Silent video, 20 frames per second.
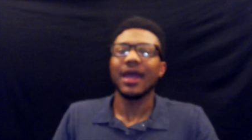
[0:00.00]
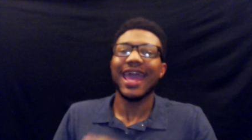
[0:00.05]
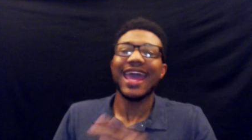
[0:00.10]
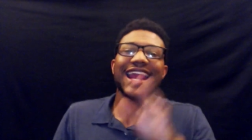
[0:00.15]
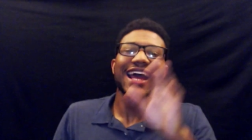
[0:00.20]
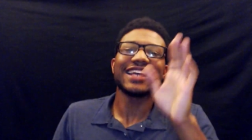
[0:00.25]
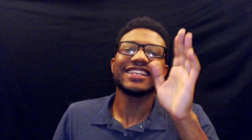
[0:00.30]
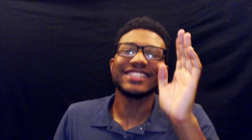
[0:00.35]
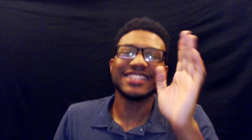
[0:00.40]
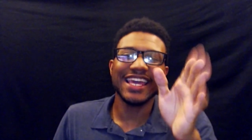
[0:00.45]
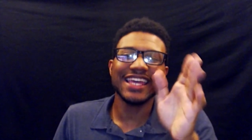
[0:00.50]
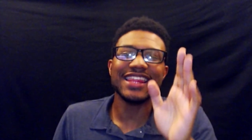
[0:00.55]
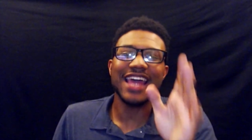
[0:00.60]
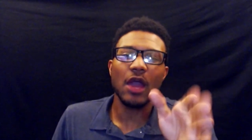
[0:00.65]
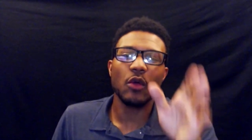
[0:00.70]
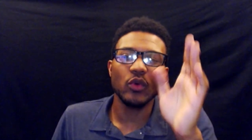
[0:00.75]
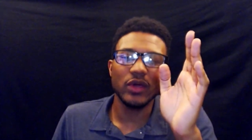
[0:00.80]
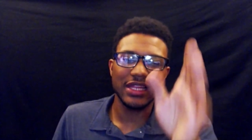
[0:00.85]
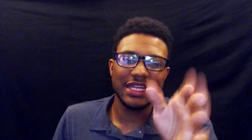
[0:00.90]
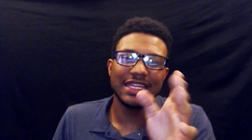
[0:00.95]
And I say
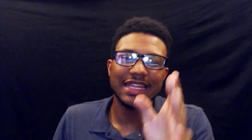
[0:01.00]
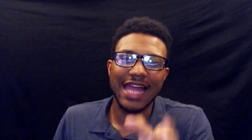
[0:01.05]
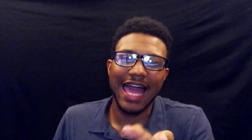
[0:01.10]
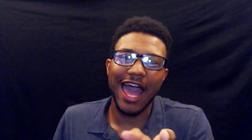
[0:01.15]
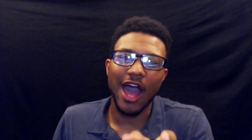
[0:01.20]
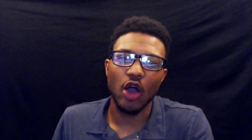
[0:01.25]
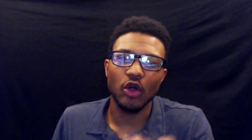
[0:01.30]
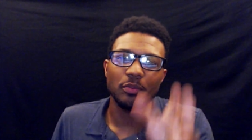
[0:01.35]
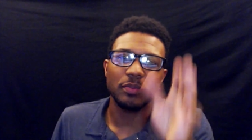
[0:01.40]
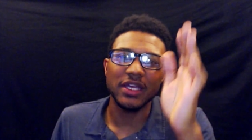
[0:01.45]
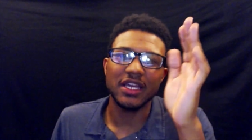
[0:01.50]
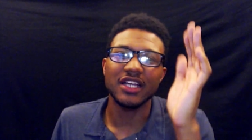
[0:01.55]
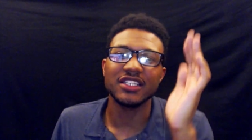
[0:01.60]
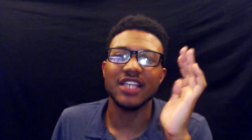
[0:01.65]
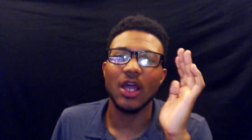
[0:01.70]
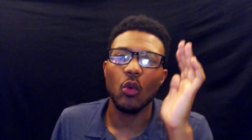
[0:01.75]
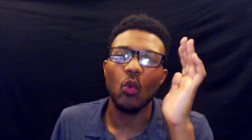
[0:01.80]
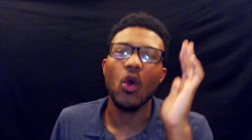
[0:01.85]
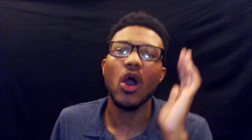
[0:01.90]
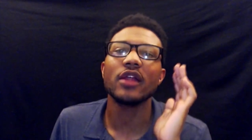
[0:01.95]
that really loud because
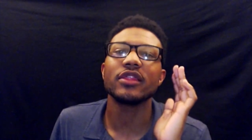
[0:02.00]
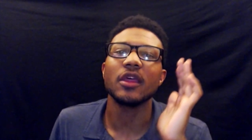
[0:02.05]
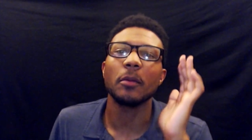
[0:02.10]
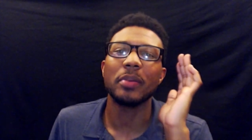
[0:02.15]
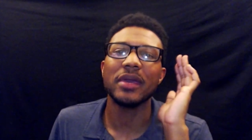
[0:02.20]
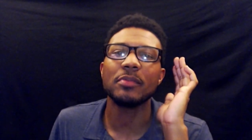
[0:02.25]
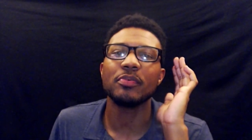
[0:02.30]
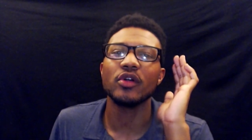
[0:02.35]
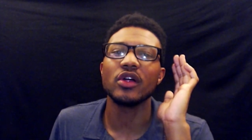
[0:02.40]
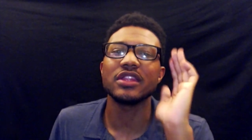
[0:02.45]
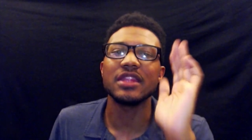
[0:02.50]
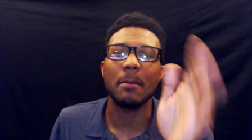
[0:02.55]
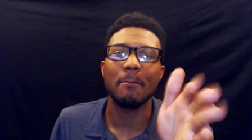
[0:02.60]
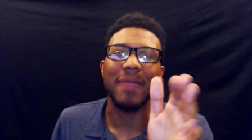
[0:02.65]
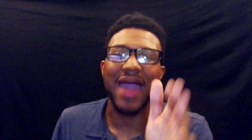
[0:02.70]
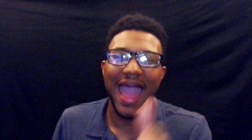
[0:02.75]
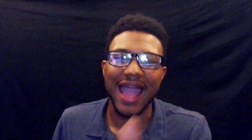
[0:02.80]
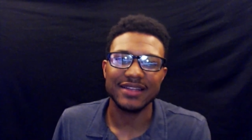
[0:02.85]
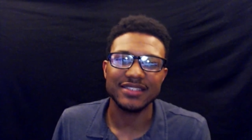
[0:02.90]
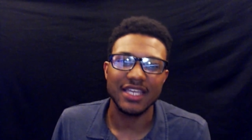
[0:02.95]
I want the people in the
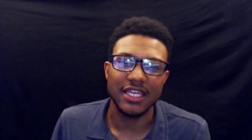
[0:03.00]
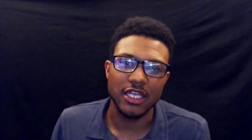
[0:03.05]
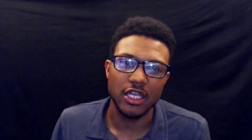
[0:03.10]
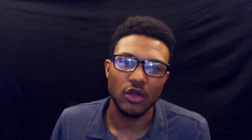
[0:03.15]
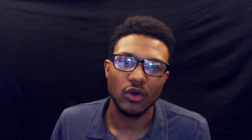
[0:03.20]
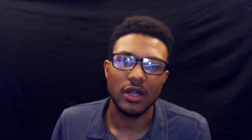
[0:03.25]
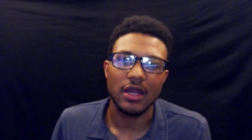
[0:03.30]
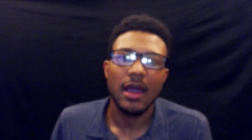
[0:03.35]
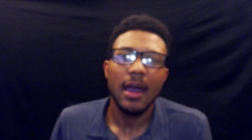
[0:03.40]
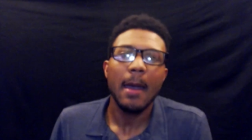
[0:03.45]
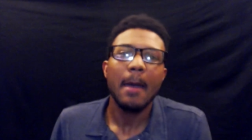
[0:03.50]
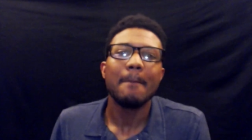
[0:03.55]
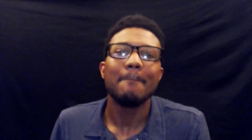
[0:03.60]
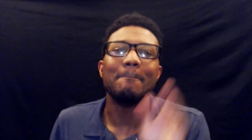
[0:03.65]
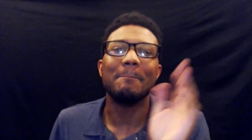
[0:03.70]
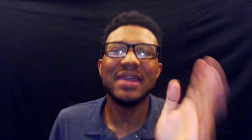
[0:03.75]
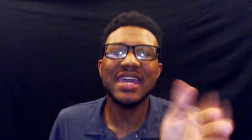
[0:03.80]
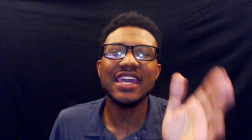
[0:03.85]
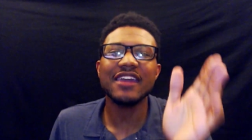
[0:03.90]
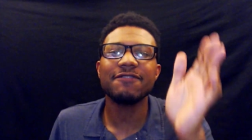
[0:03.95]
back to hear it.
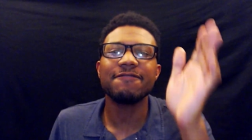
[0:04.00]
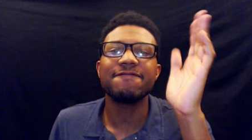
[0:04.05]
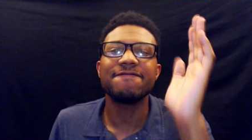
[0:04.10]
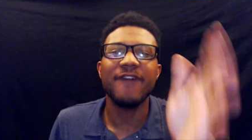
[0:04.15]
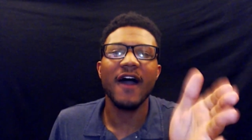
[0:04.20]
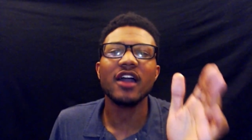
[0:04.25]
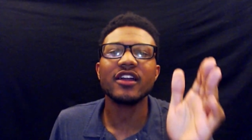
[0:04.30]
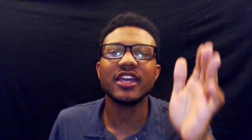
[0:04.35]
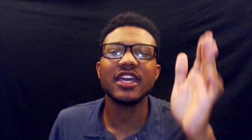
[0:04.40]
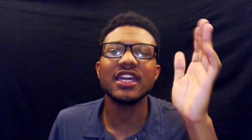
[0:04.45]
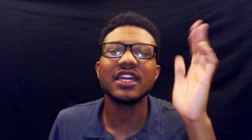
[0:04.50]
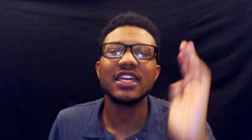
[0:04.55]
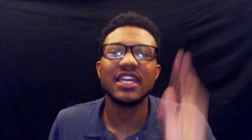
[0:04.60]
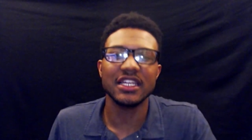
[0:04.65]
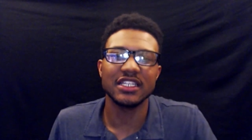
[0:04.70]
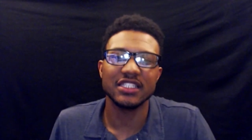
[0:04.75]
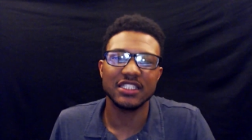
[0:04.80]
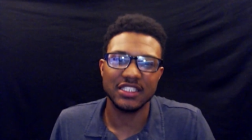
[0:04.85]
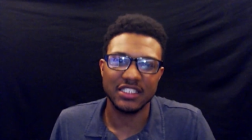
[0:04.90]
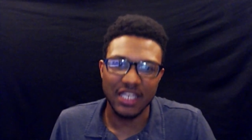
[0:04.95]
Be fucking
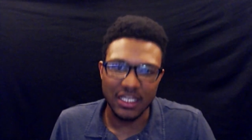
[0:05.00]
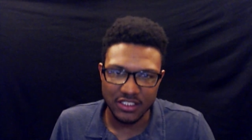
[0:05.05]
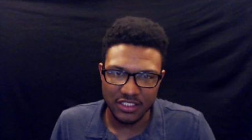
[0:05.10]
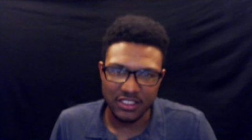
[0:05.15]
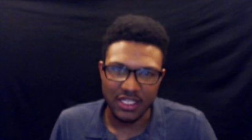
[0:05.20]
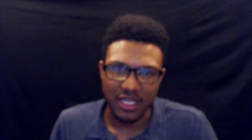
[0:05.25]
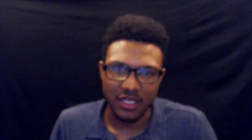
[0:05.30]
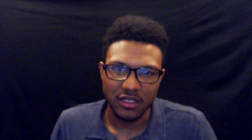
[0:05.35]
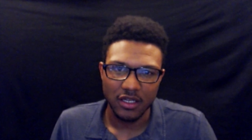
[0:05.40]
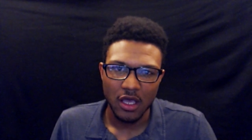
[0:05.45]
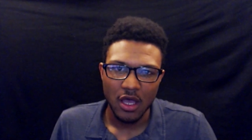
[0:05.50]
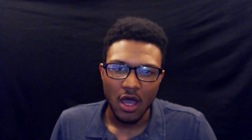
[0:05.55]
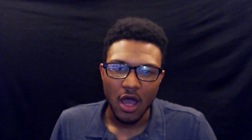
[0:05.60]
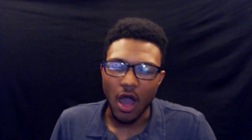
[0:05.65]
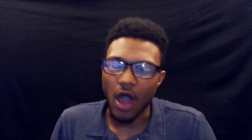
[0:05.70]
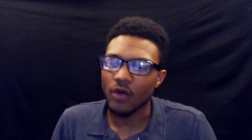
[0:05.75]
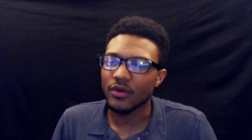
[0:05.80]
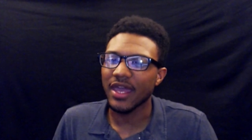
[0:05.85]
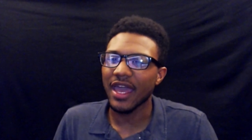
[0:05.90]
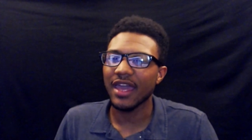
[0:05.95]
consistent,
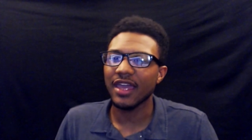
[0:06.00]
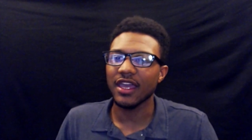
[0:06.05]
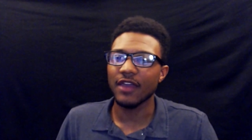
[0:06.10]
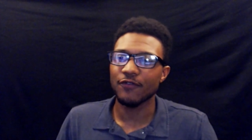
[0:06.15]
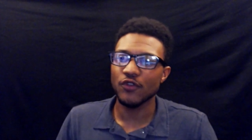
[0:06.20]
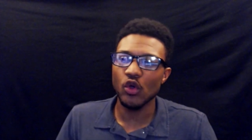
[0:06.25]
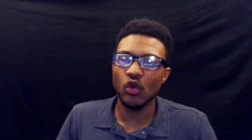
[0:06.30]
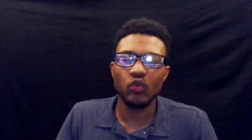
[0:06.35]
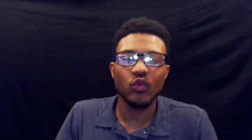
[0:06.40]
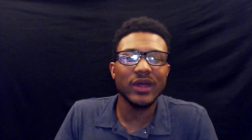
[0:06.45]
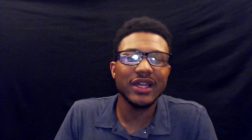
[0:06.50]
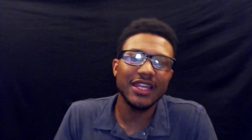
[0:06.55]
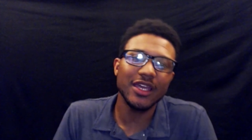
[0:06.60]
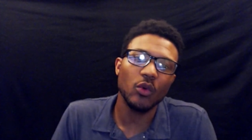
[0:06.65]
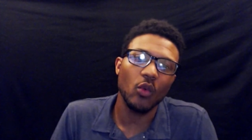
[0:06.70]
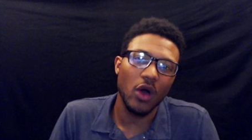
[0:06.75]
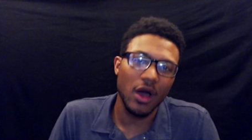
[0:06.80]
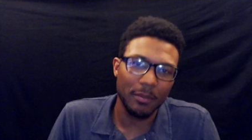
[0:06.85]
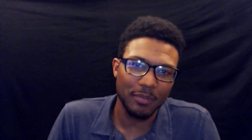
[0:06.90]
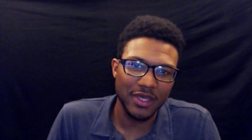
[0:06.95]
okay? If you really
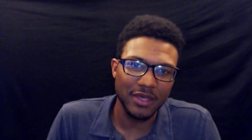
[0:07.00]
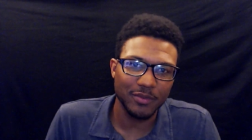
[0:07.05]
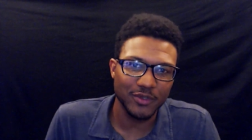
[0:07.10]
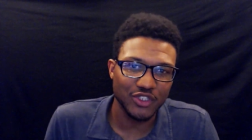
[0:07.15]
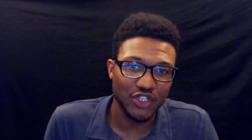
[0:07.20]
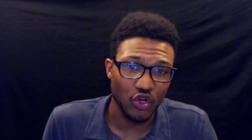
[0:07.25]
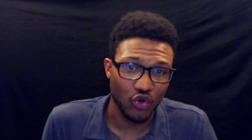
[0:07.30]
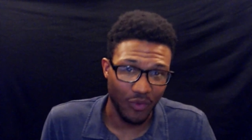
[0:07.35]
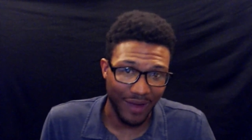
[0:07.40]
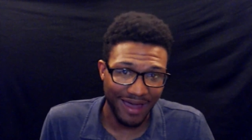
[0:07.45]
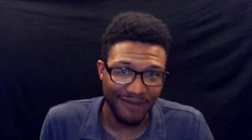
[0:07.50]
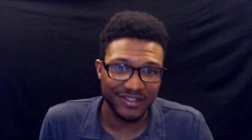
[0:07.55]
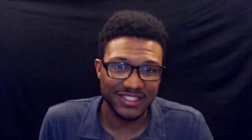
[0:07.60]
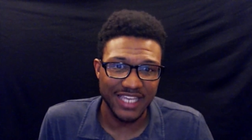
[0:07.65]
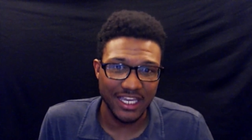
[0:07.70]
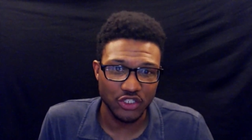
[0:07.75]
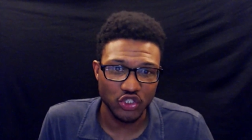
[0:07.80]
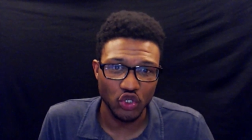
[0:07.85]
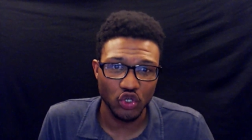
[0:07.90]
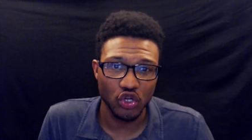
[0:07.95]
want people to
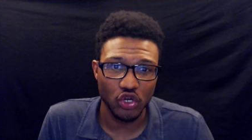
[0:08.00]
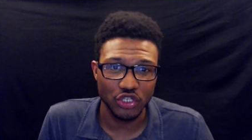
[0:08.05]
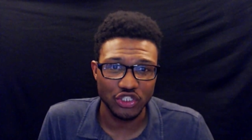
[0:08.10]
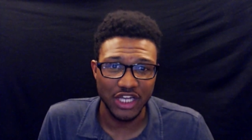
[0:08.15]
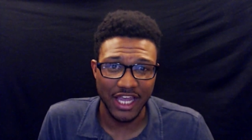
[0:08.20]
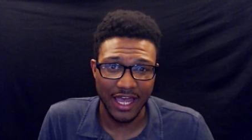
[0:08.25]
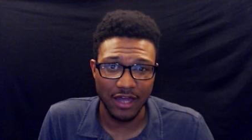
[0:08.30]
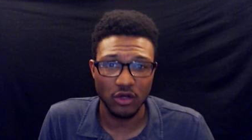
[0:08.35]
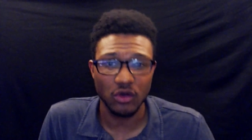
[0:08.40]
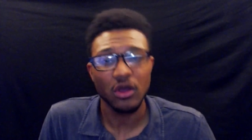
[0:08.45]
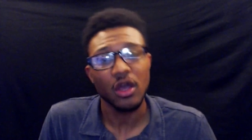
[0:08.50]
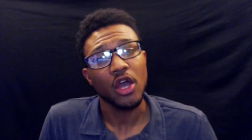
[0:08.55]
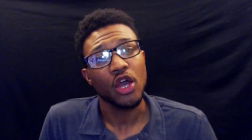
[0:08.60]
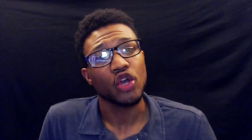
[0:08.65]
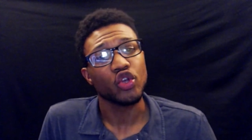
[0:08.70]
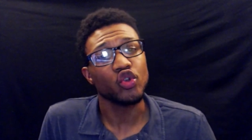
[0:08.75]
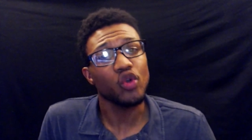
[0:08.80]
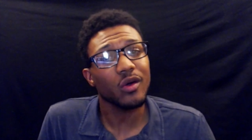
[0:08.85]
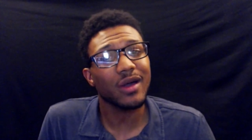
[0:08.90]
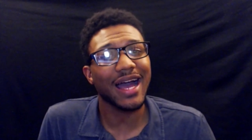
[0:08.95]
gravitate to your channel,
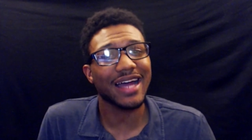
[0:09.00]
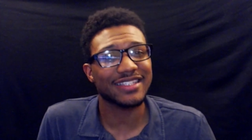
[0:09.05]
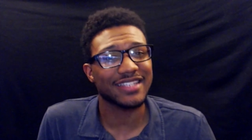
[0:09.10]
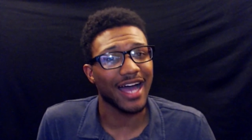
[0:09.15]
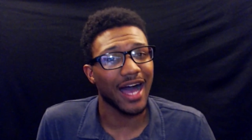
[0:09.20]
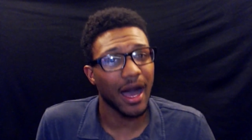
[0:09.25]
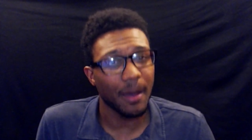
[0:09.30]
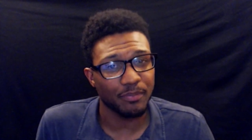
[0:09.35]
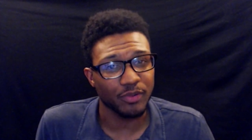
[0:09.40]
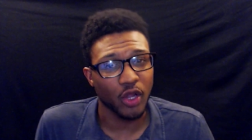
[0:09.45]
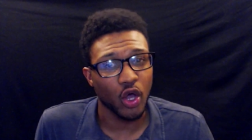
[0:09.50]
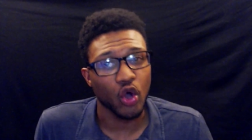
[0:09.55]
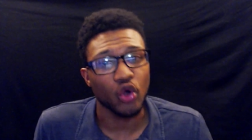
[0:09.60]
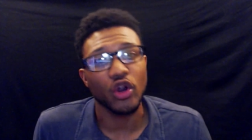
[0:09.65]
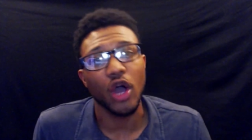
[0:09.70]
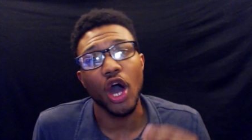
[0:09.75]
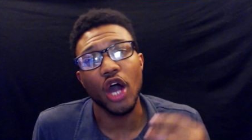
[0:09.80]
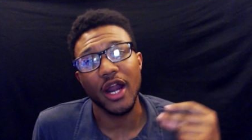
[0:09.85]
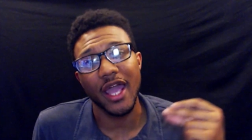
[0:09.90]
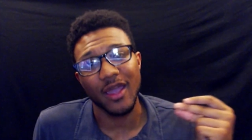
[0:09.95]
you got to
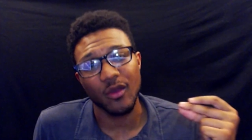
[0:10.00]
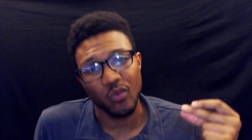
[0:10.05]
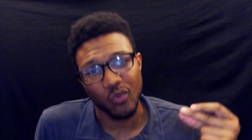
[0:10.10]
upload on a